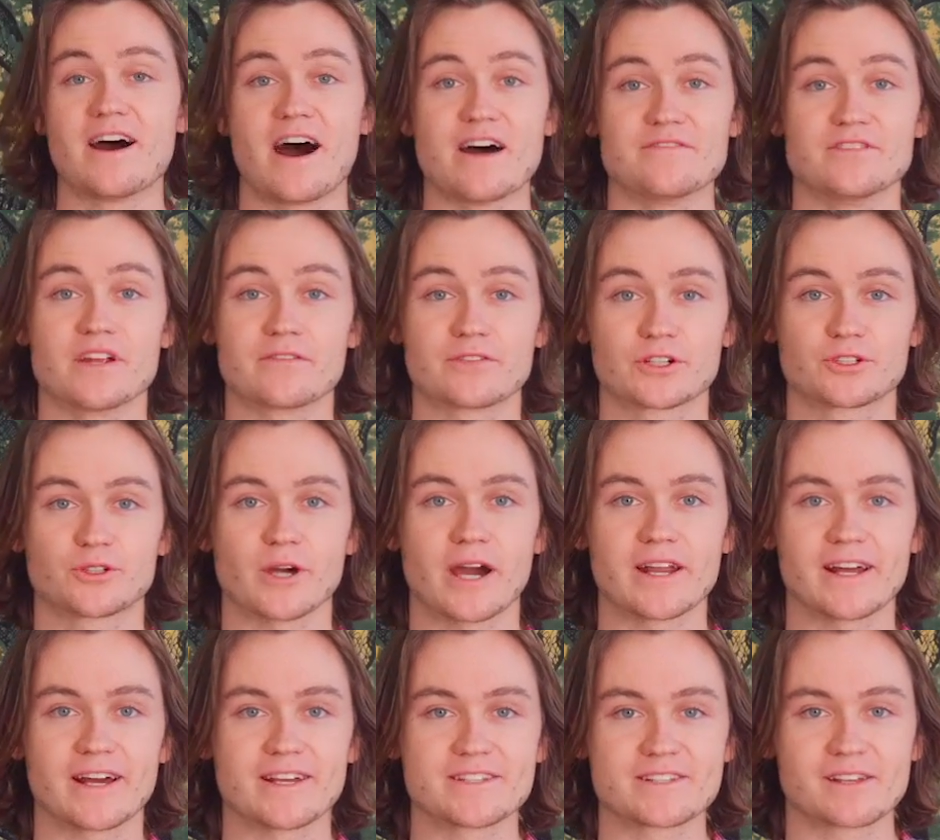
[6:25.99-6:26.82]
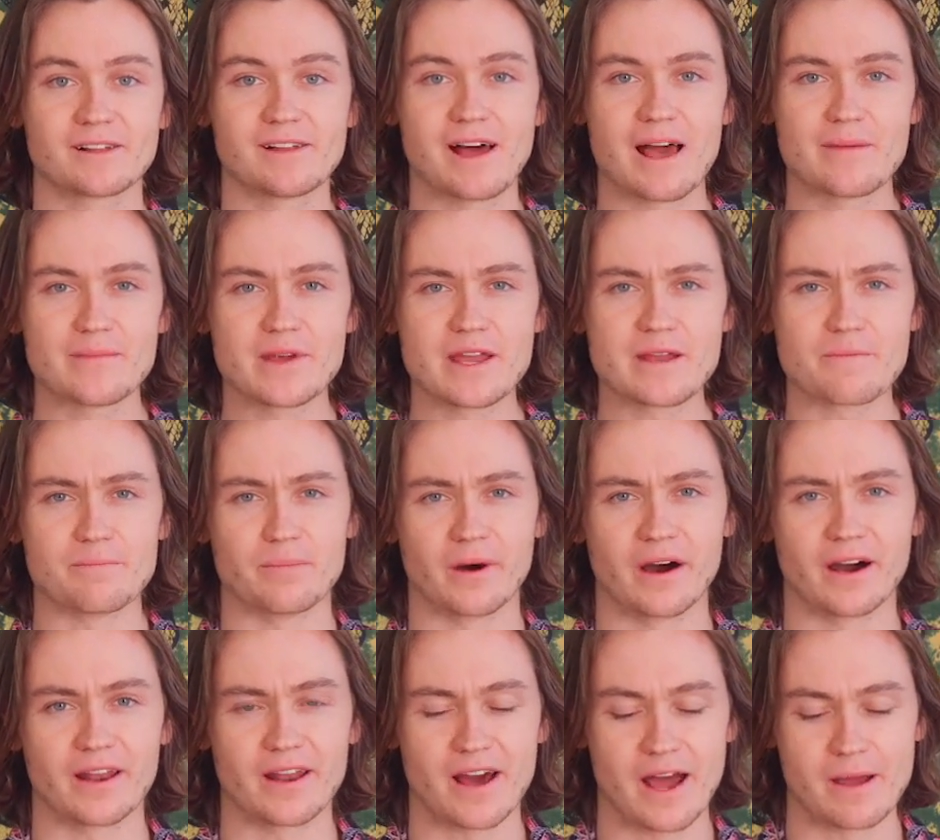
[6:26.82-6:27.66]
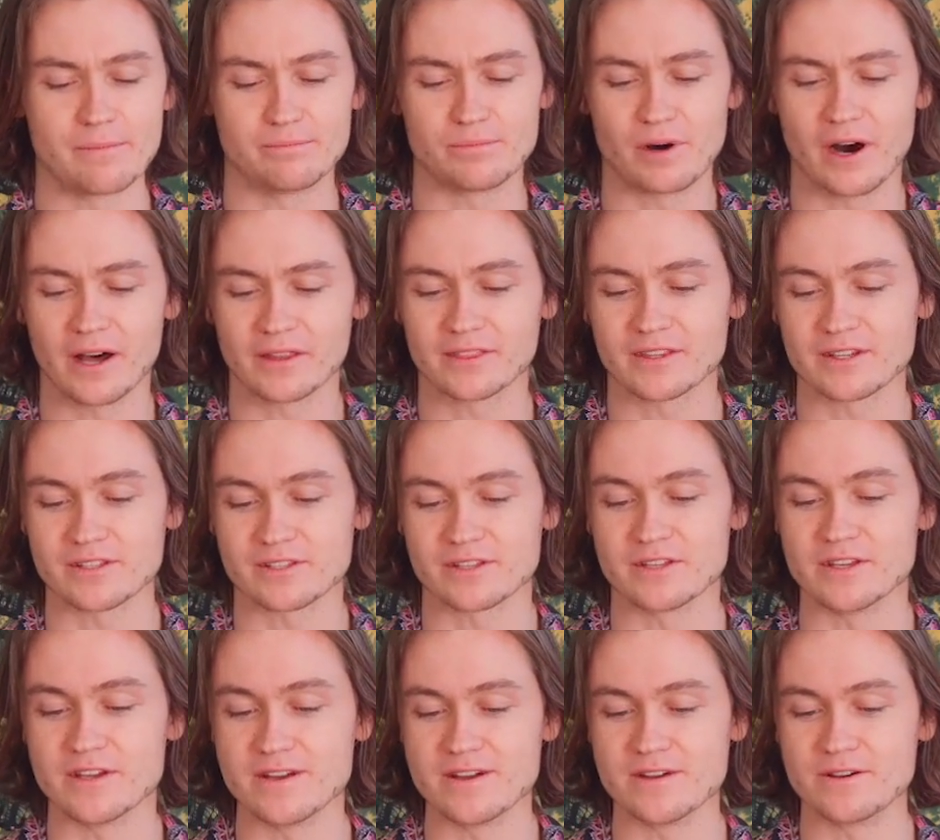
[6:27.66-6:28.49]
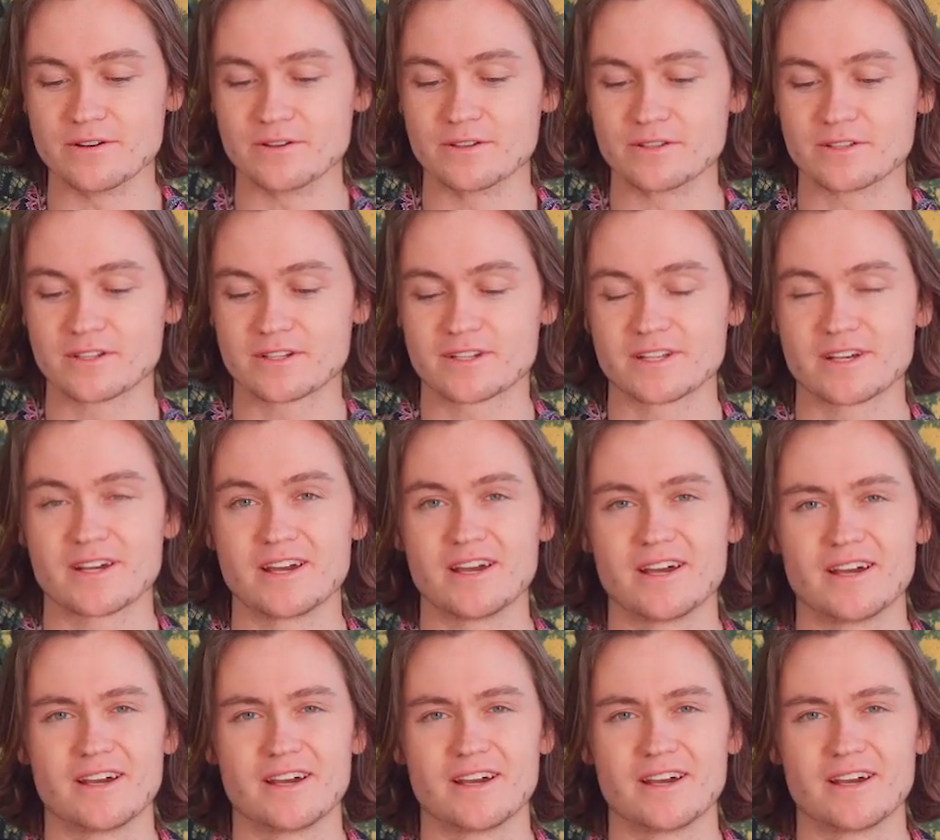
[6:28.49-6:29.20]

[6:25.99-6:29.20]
I've never tried ice climbing, but I bought this used